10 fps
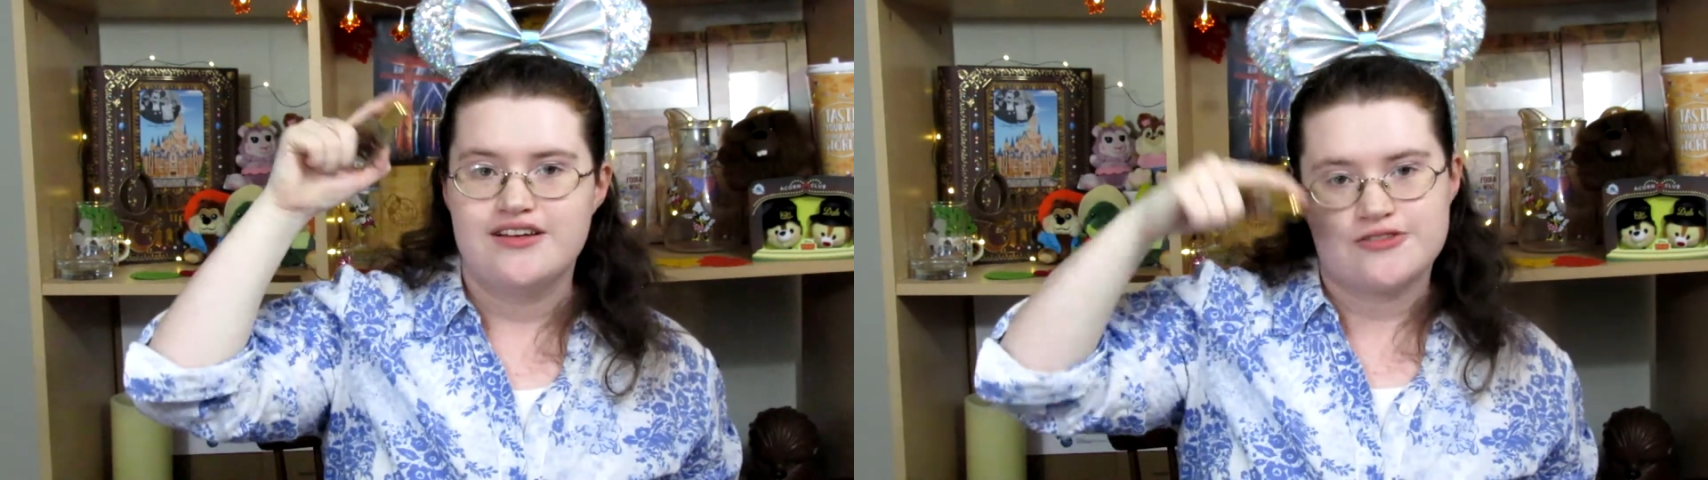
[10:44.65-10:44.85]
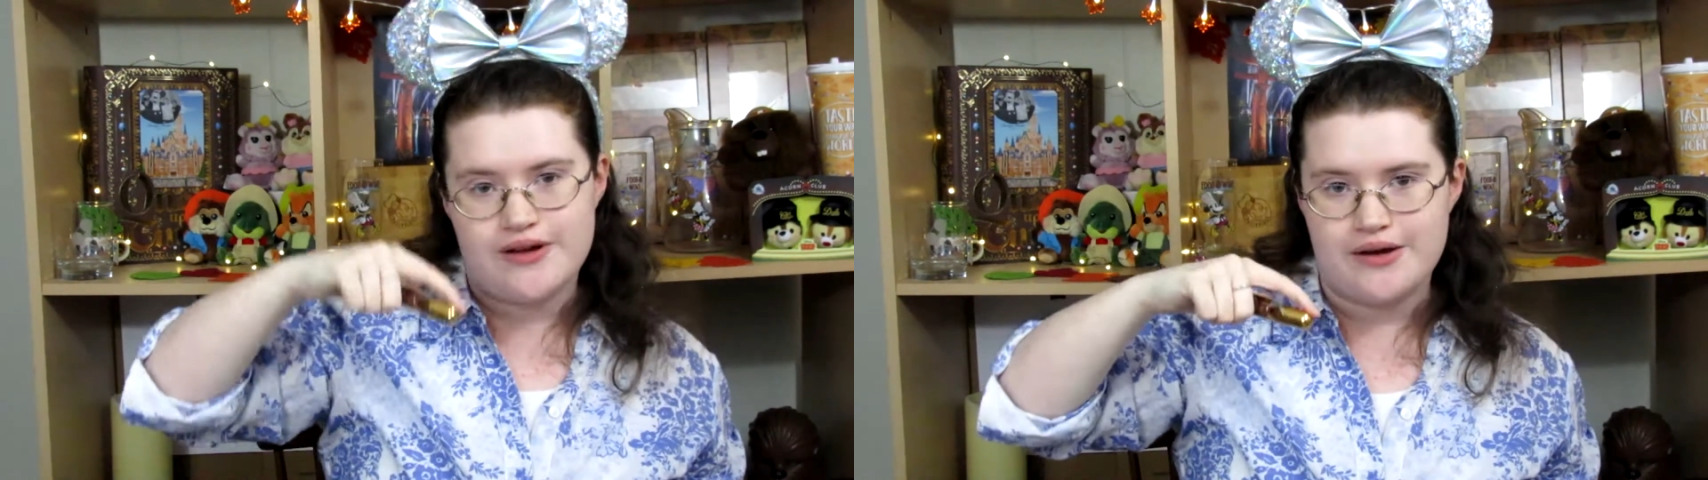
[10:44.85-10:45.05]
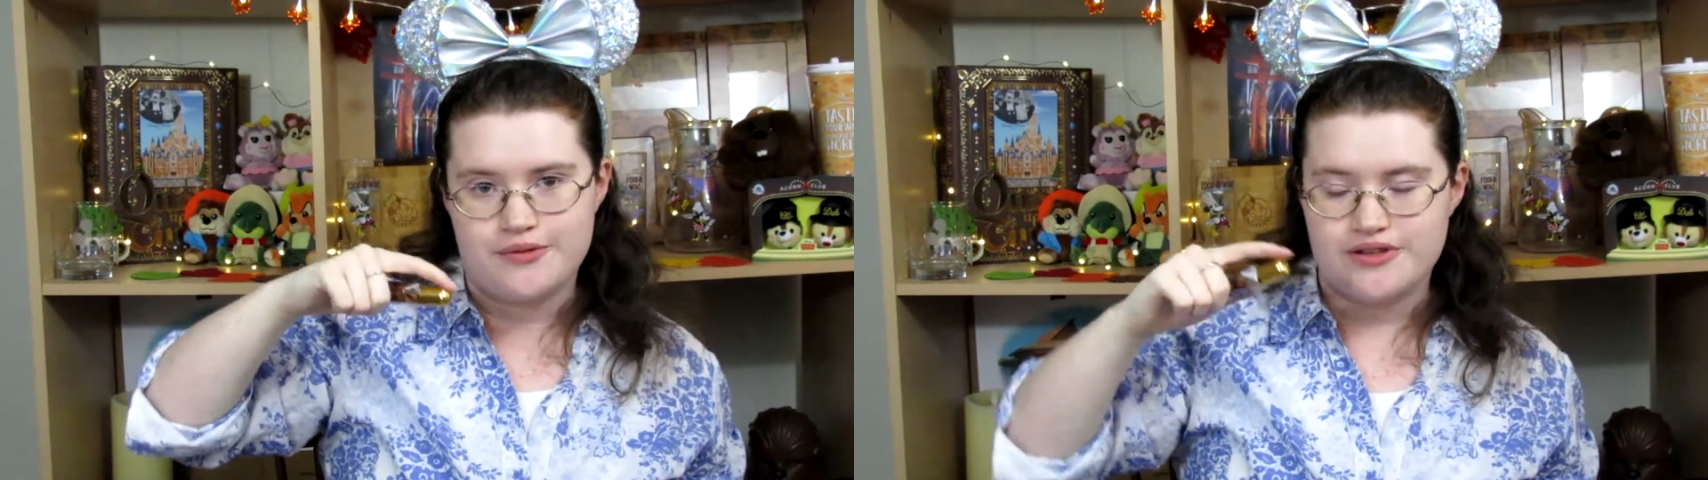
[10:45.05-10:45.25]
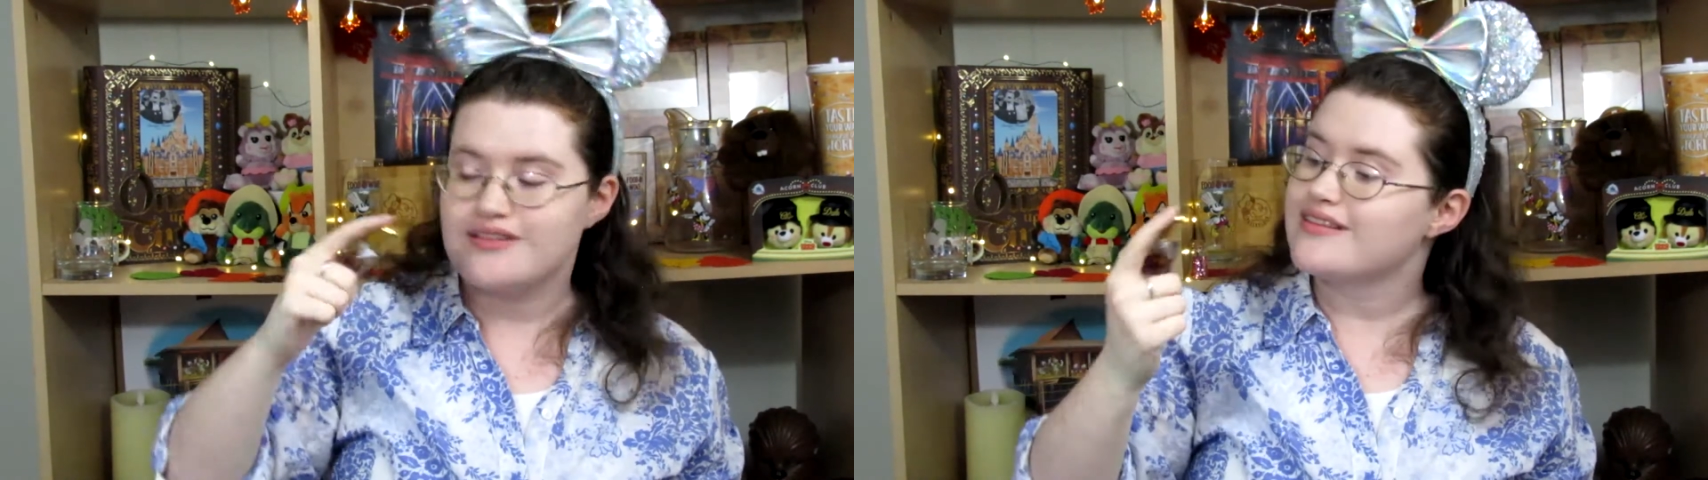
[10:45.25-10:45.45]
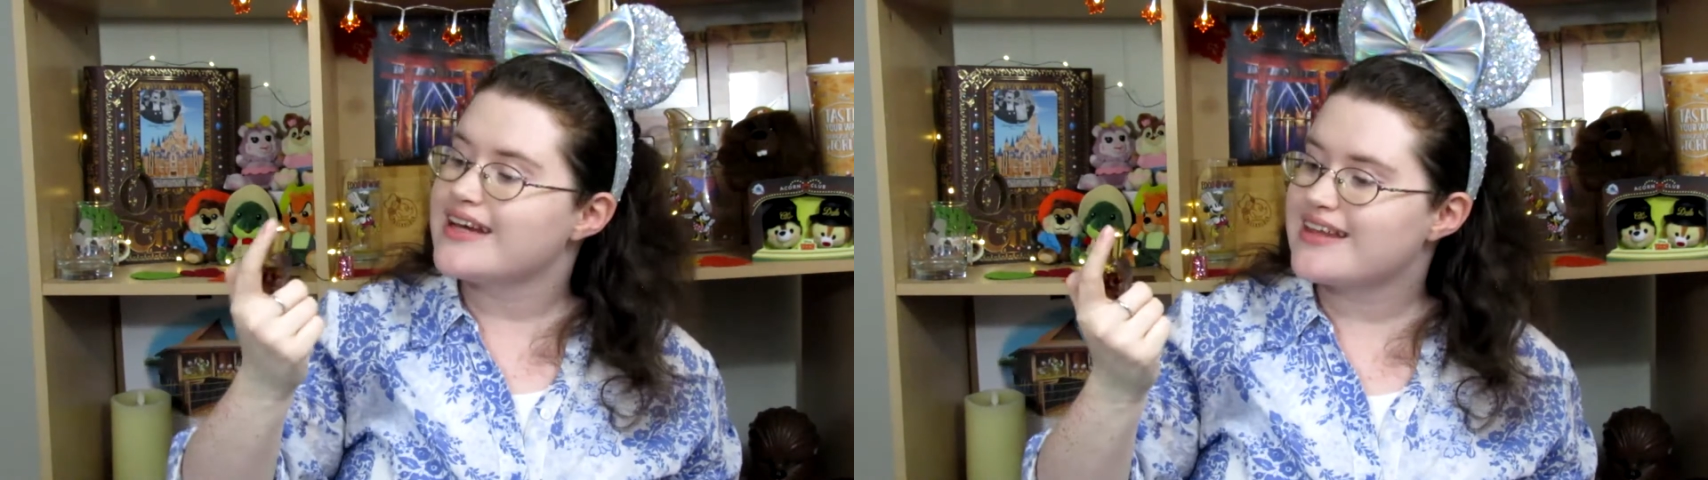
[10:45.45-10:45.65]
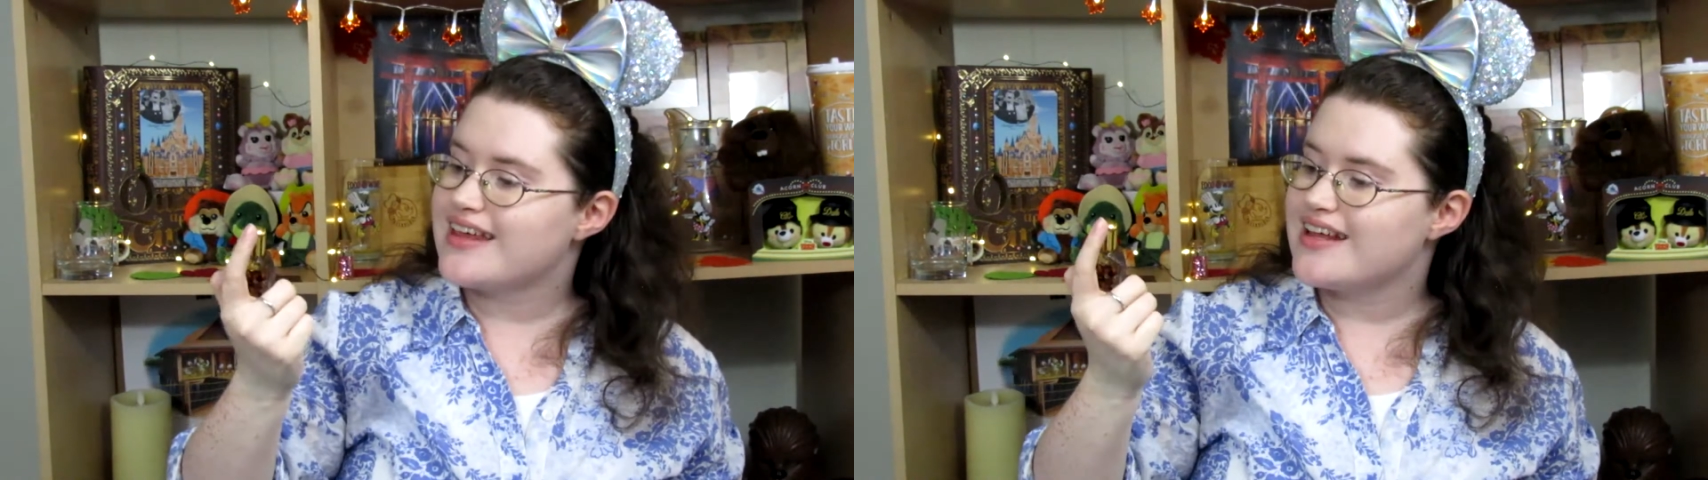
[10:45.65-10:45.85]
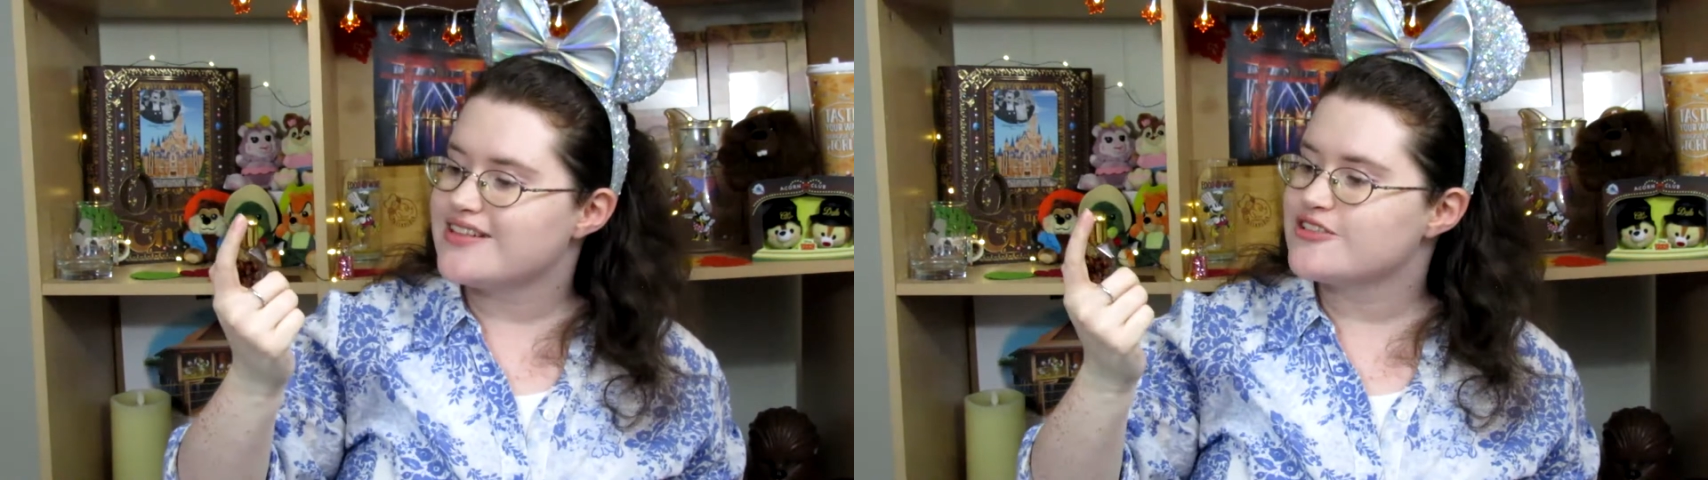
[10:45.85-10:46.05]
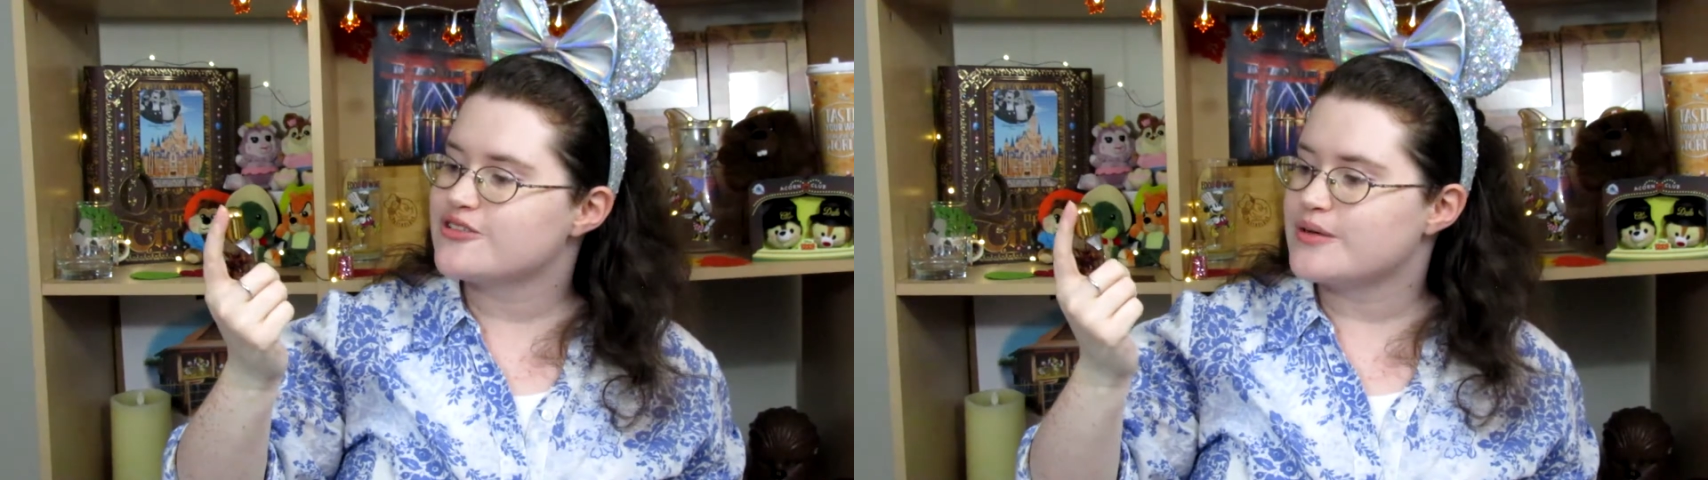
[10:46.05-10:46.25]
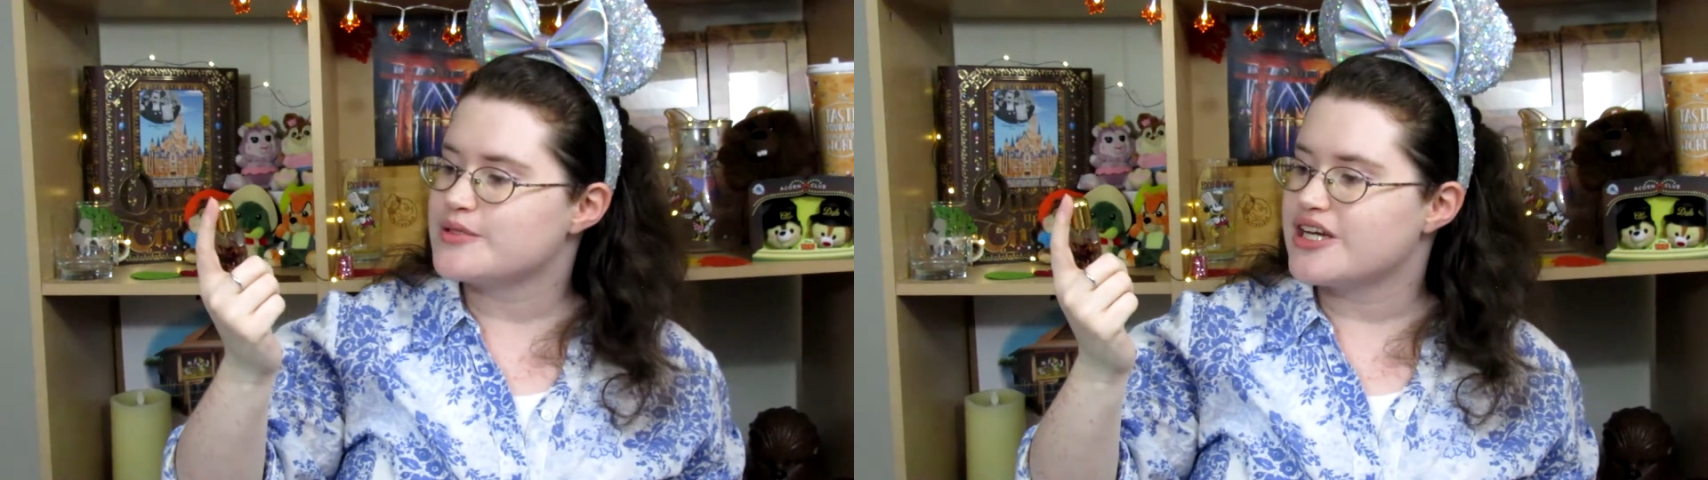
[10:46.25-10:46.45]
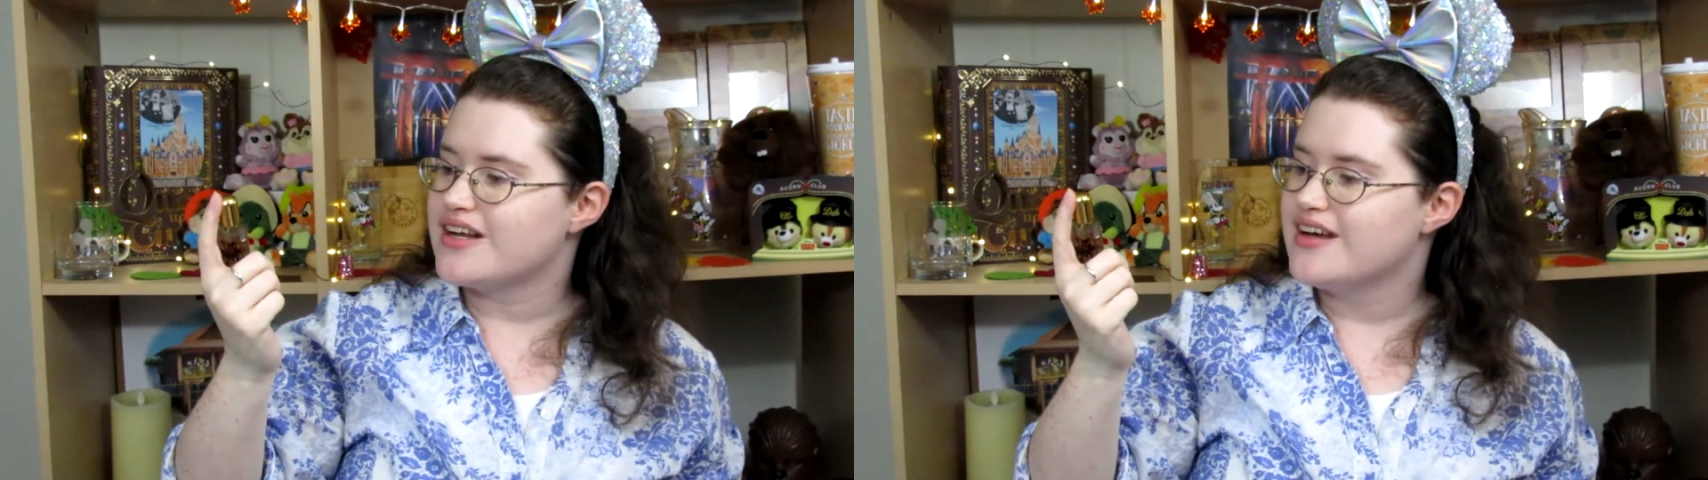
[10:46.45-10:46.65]
So I will link that in the
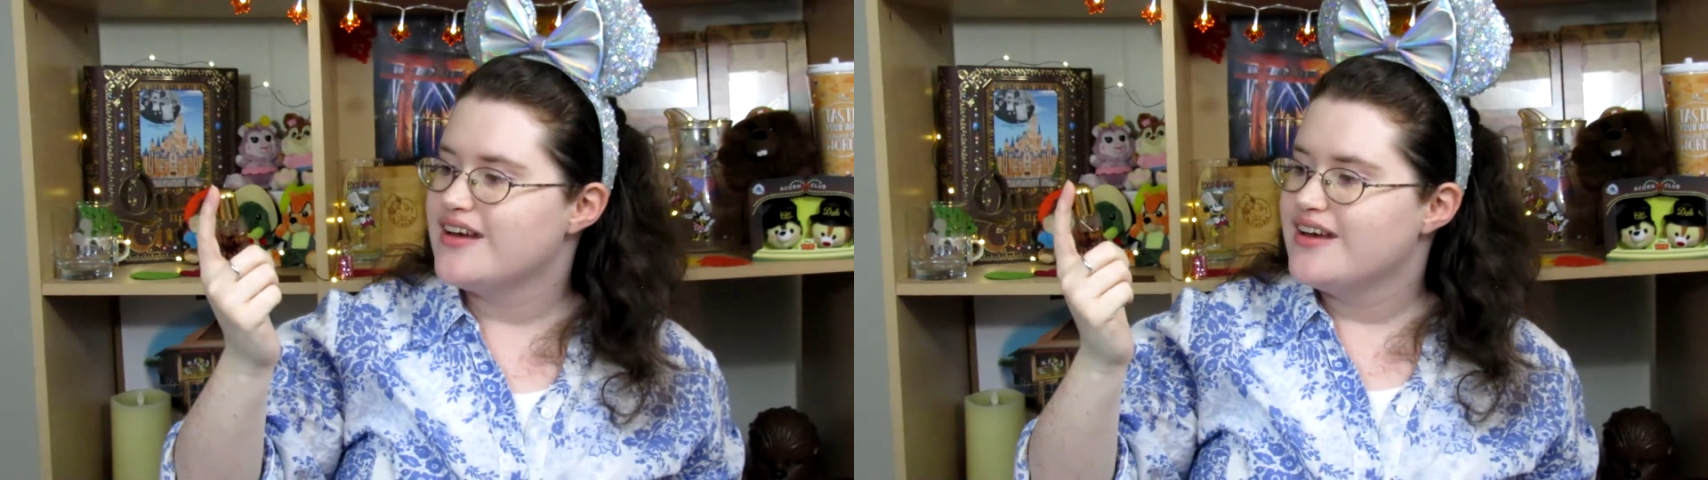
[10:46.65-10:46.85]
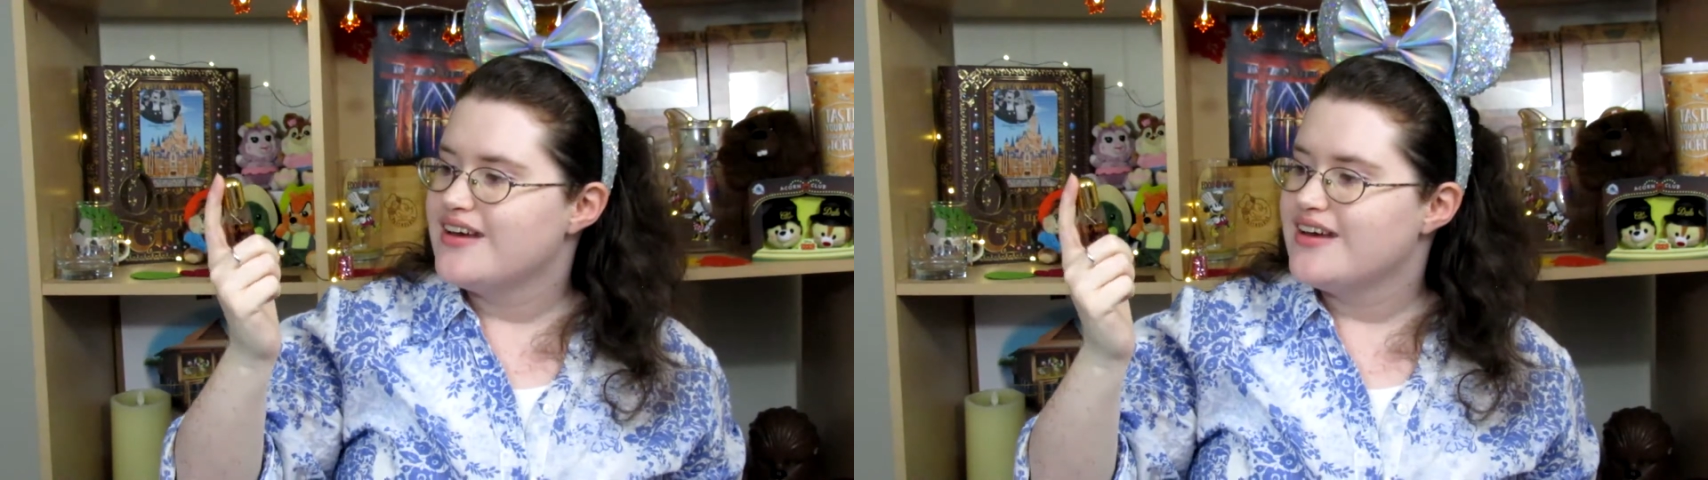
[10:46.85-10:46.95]
description.